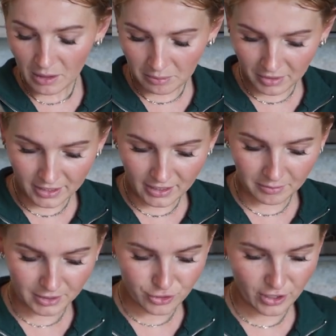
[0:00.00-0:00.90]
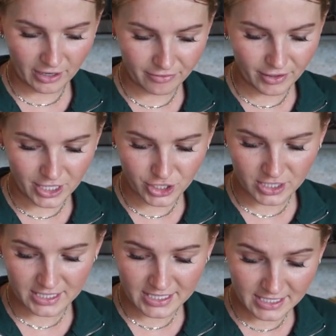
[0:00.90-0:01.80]
But I'm gonna try it fresh
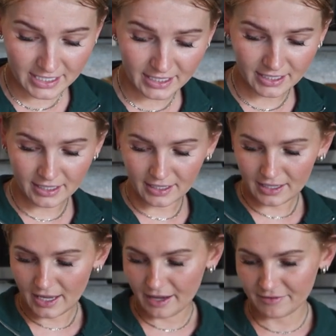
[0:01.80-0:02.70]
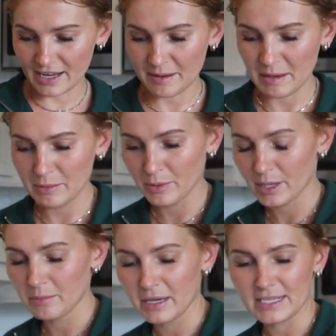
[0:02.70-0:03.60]
and see. If not, maybe we
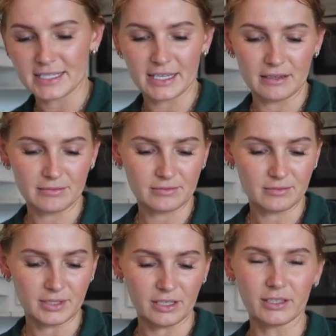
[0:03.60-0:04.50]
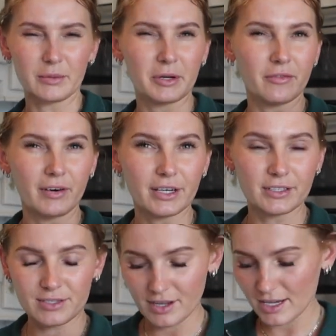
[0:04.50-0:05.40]
can mix in like a little bit of
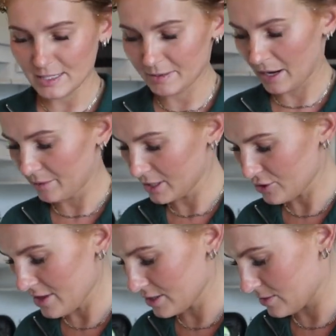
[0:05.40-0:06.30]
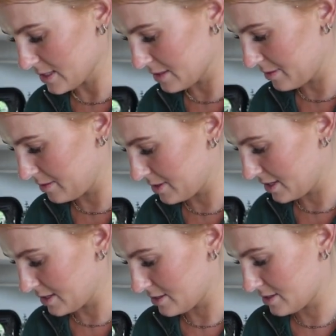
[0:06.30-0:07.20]
vodka sauce. But I wanna try this recipe
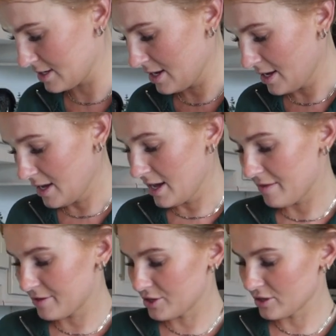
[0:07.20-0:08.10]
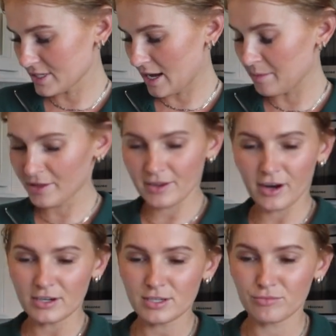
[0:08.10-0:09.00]
because if it turns out, I mean, there
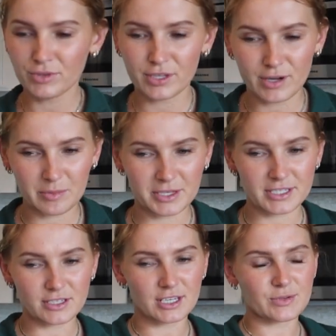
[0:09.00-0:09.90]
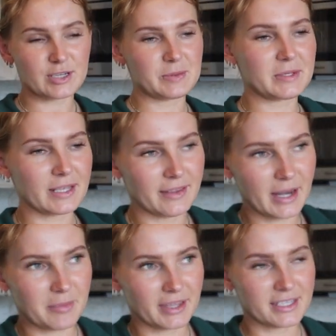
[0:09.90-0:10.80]
are some really great pizza sauce recipes
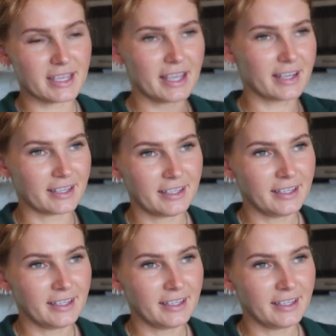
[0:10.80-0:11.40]
online, but they take